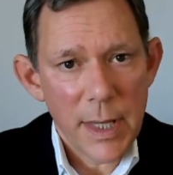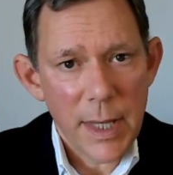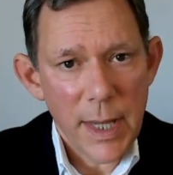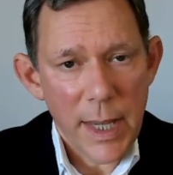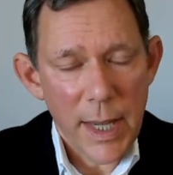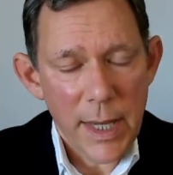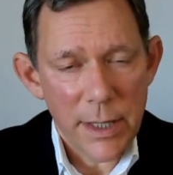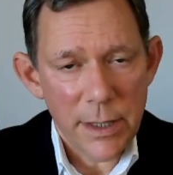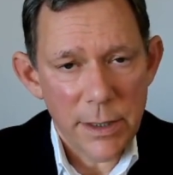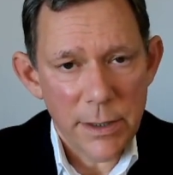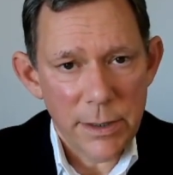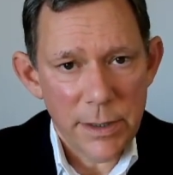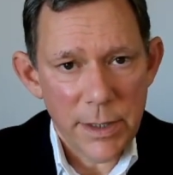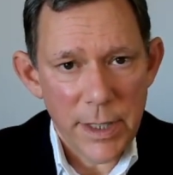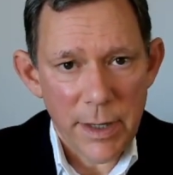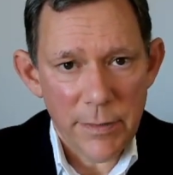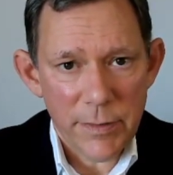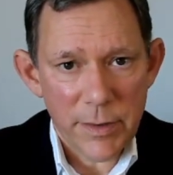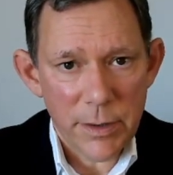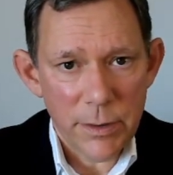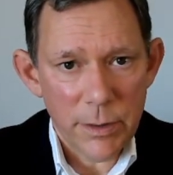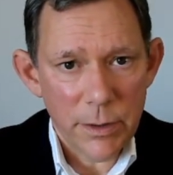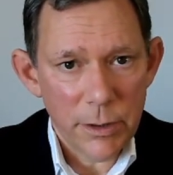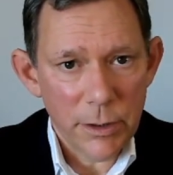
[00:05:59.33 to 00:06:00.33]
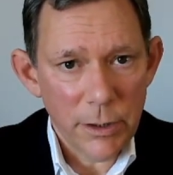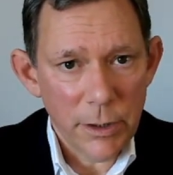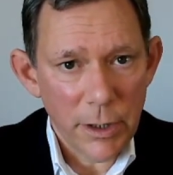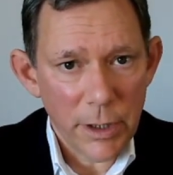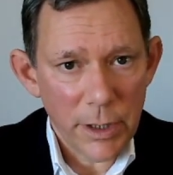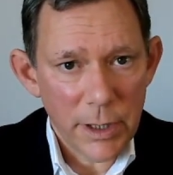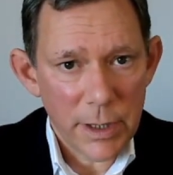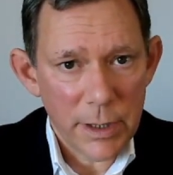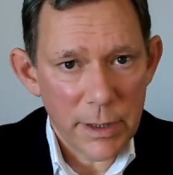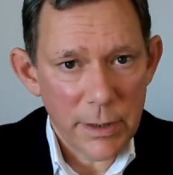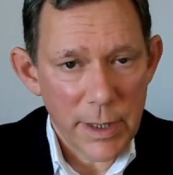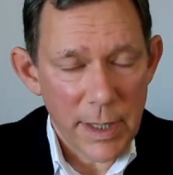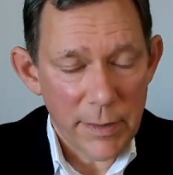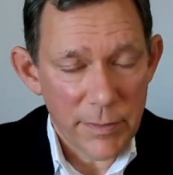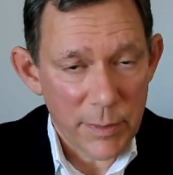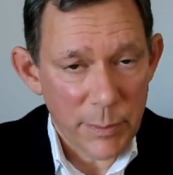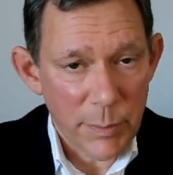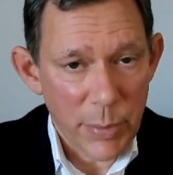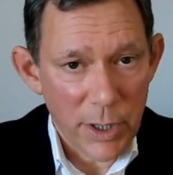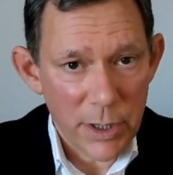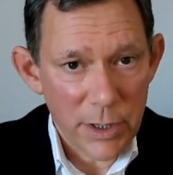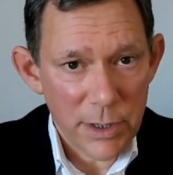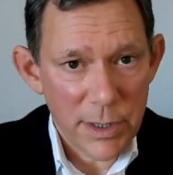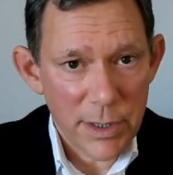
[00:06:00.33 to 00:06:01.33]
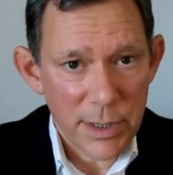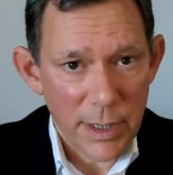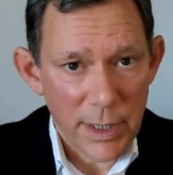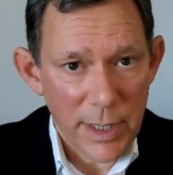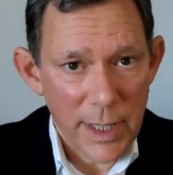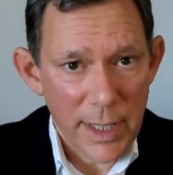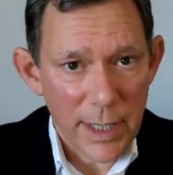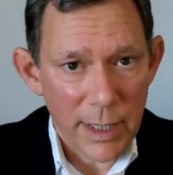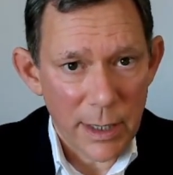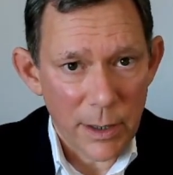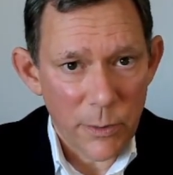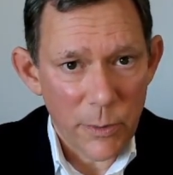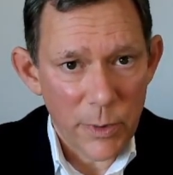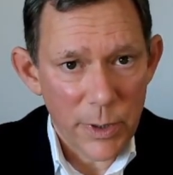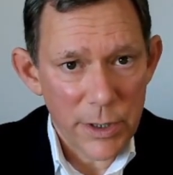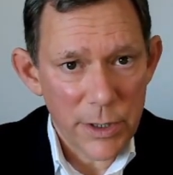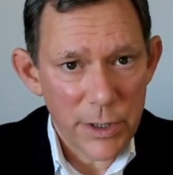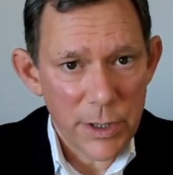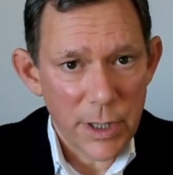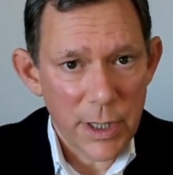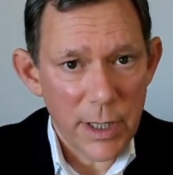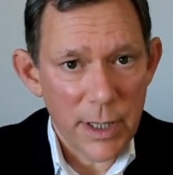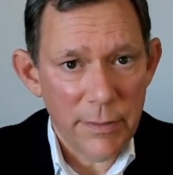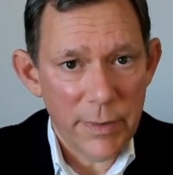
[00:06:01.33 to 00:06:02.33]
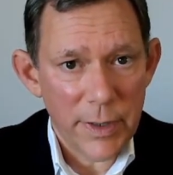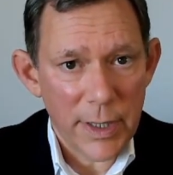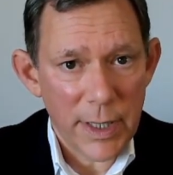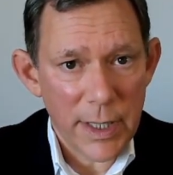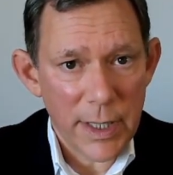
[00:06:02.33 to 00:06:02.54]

And you have to parse the language of a